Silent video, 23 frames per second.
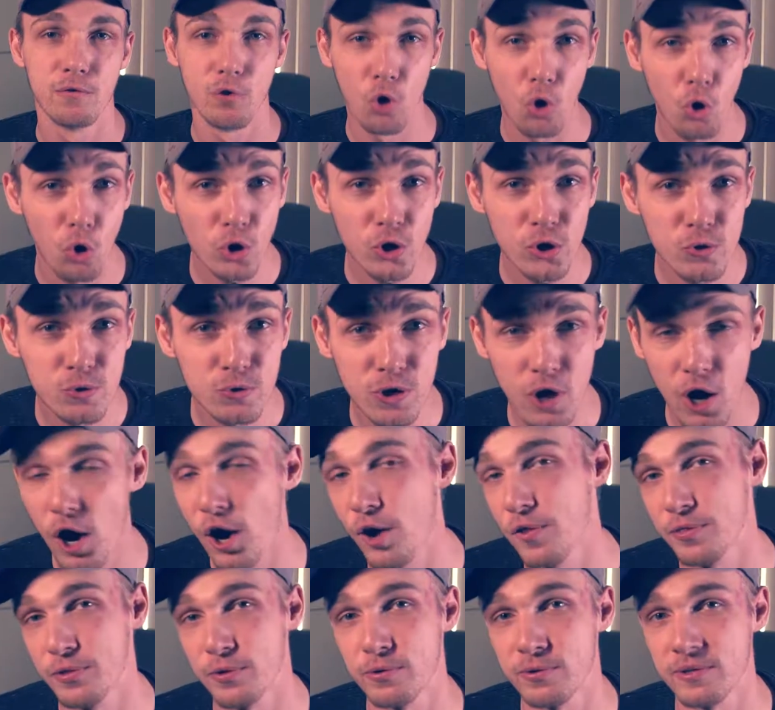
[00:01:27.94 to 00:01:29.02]
For all you car
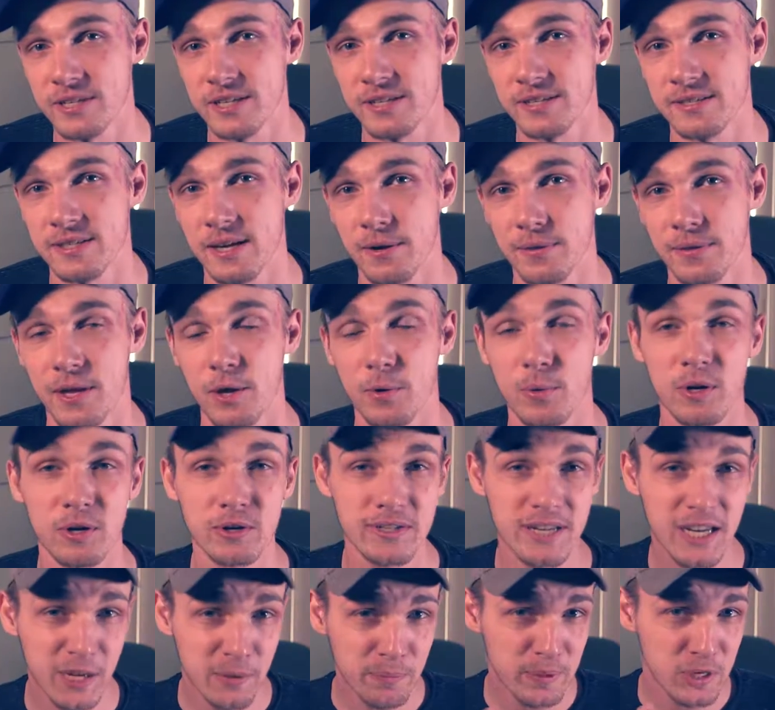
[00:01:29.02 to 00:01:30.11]
enthusiasts out there, when you
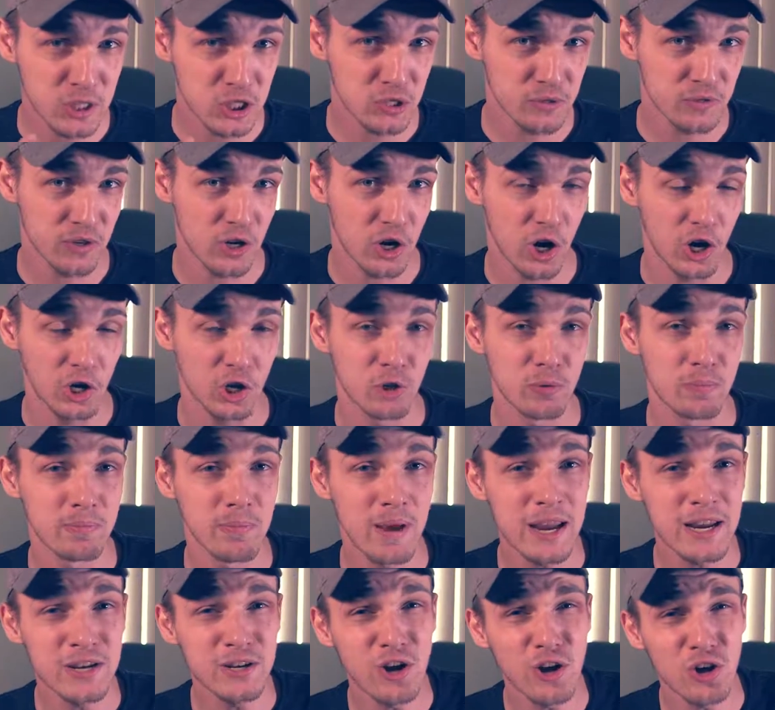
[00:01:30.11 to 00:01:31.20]
take a picture of a car, you
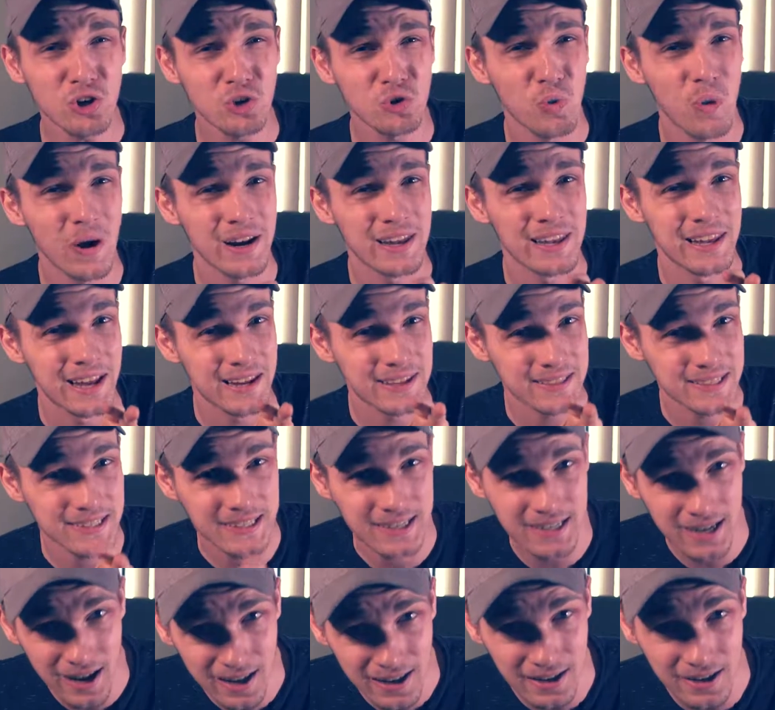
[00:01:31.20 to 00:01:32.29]
may not quite like the
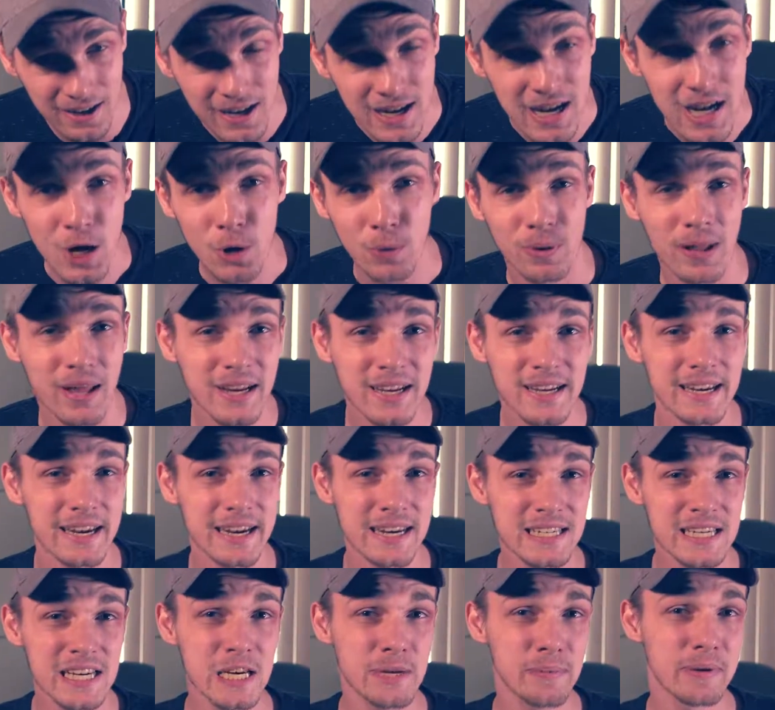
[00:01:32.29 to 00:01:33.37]
color. Well, that can
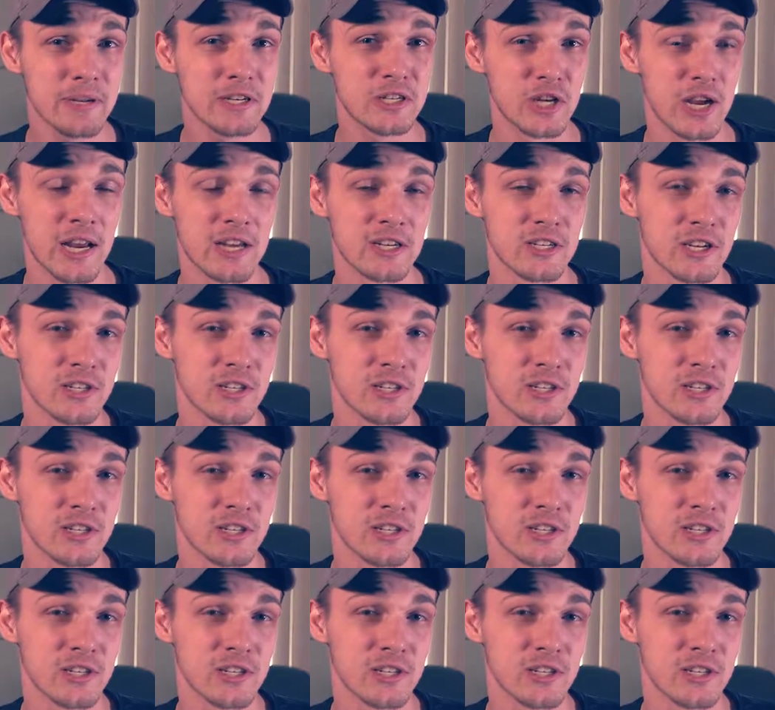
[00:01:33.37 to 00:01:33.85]
easily be changed.